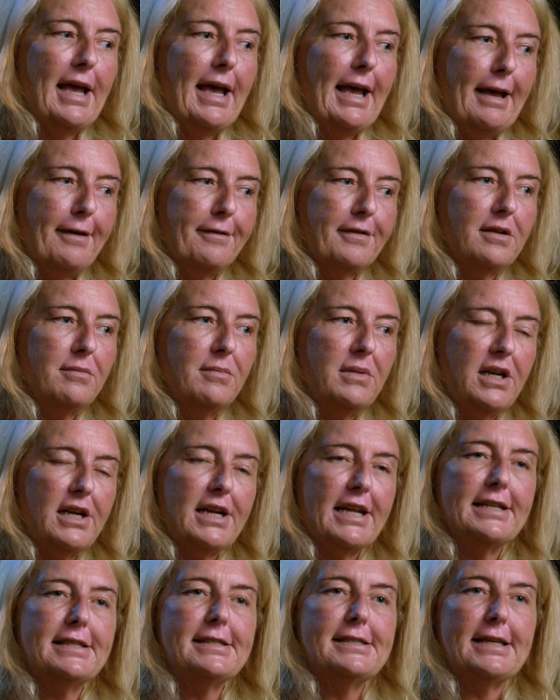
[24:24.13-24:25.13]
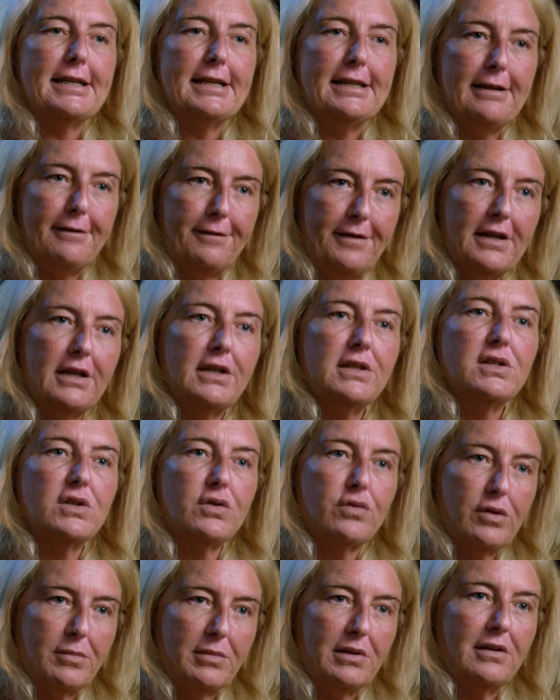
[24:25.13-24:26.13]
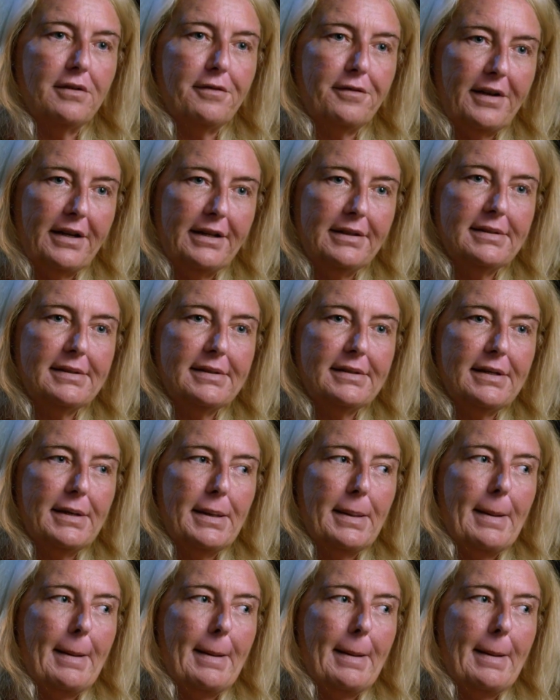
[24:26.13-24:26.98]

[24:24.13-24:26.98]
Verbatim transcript: have committed a significant criminal offence,